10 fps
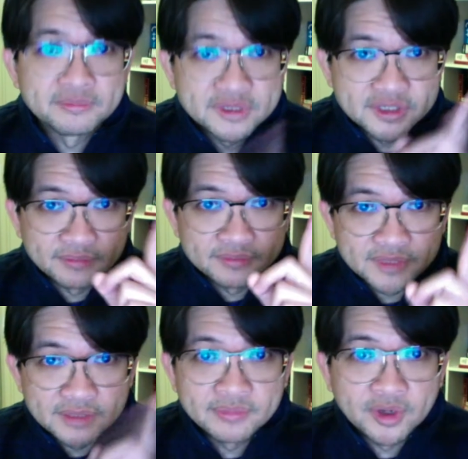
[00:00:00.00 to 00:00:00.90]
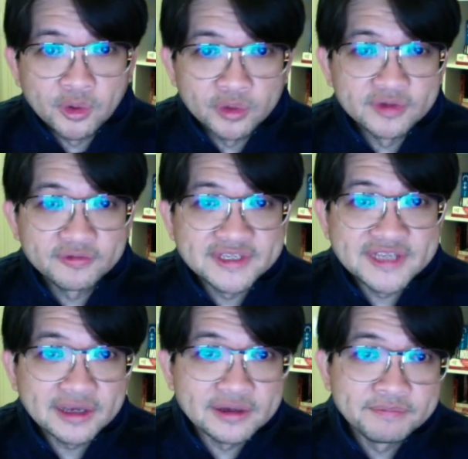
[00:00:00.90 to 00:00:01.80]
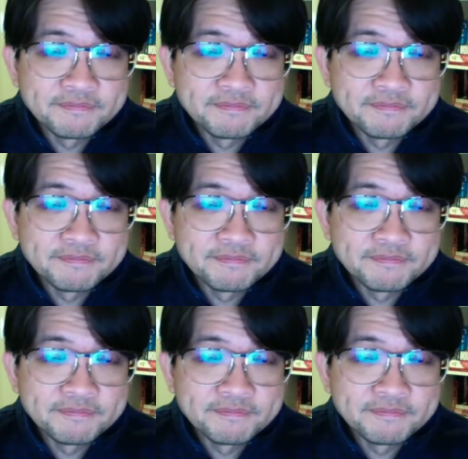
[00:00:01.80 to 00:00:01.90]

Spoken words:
So yeah, hold on for a second.